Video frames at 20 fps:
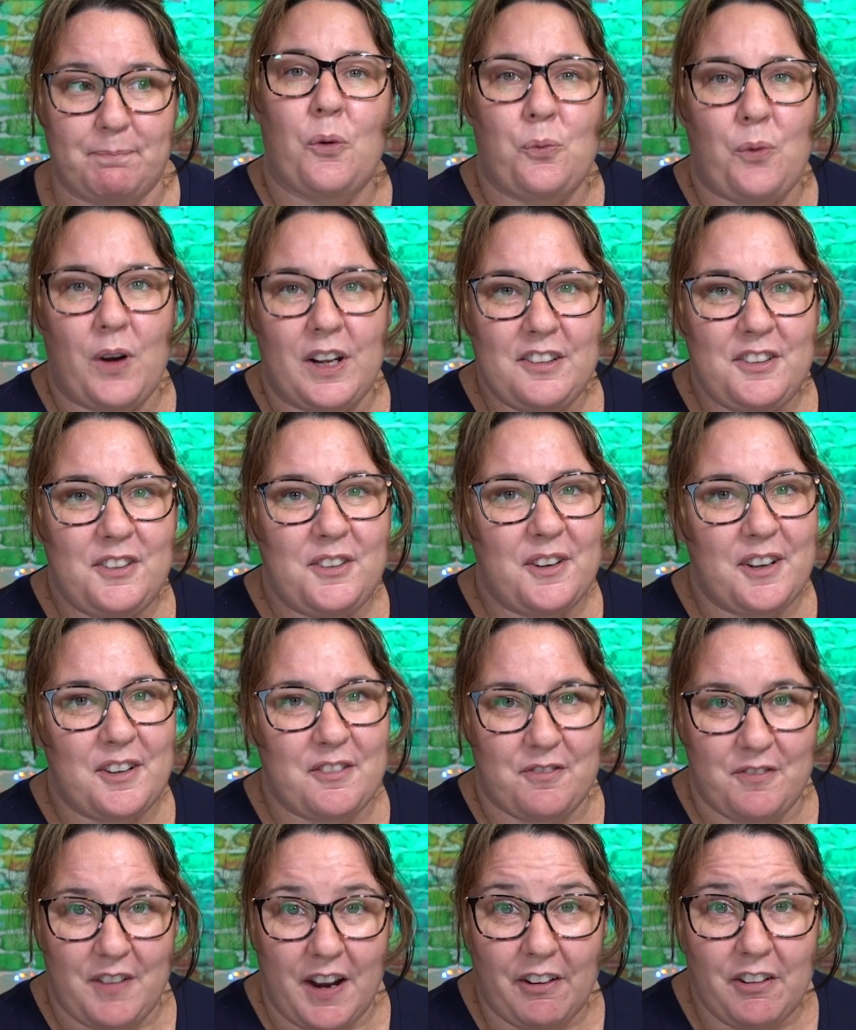Once you
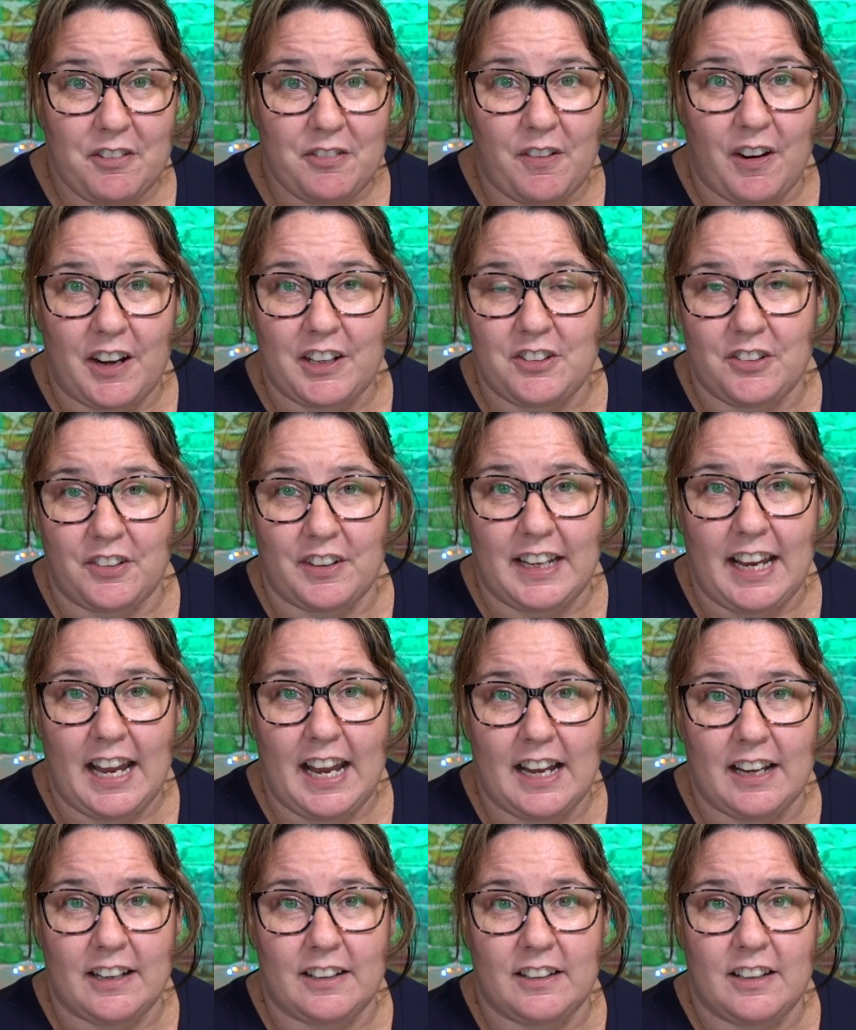have verified your
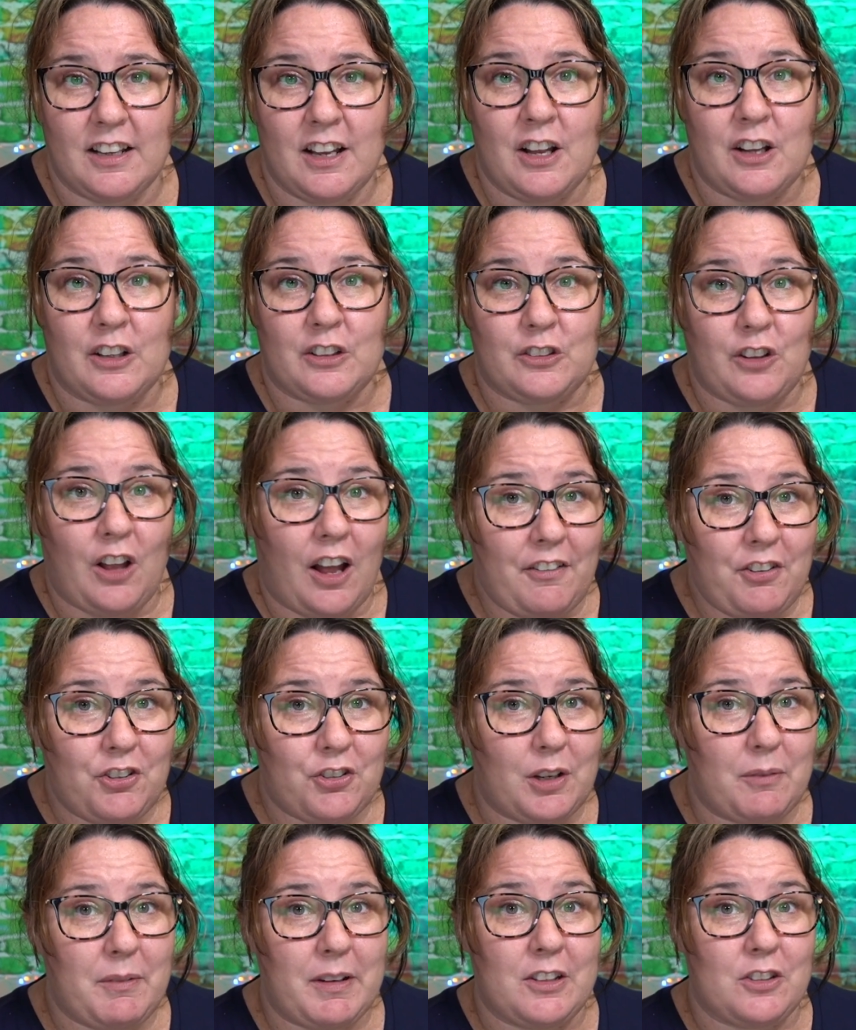account, live
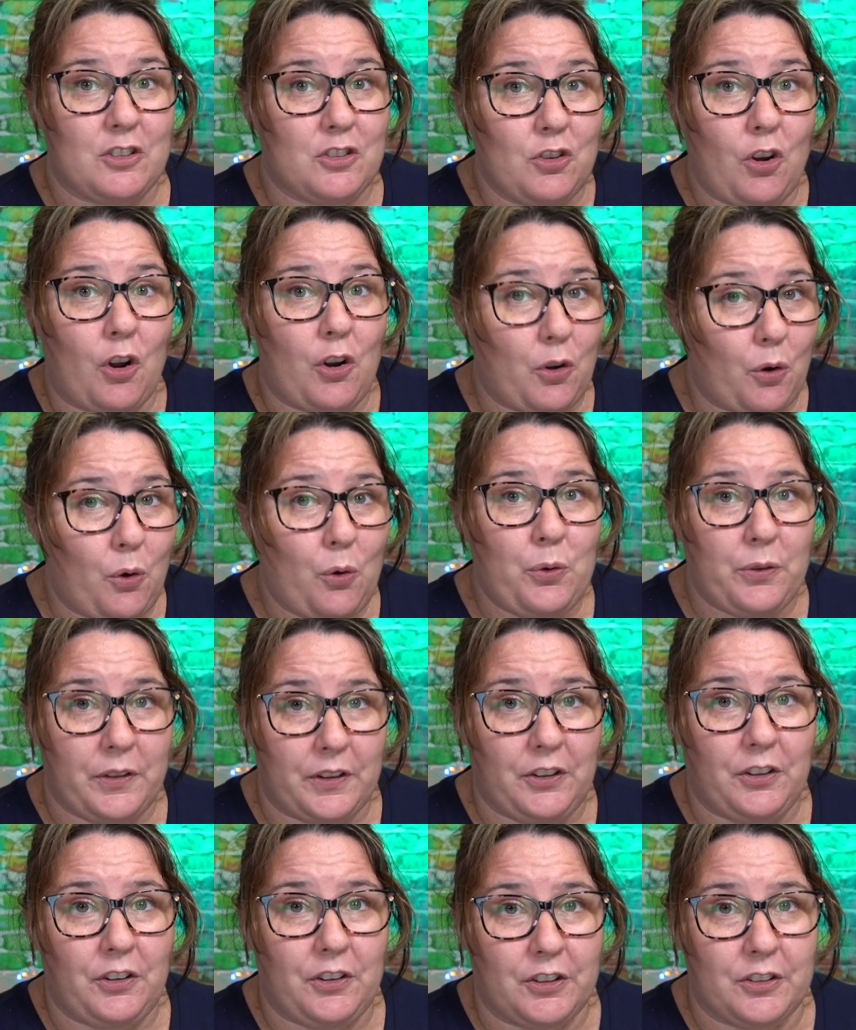streaming is not all that
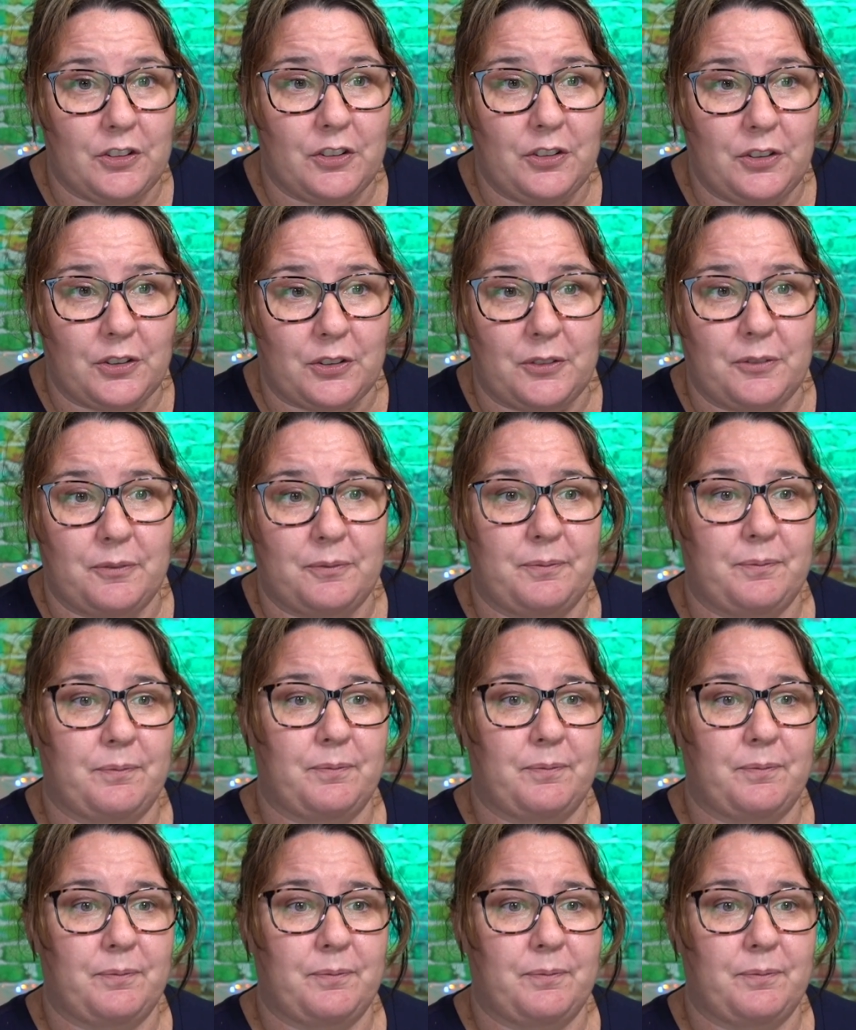you can do.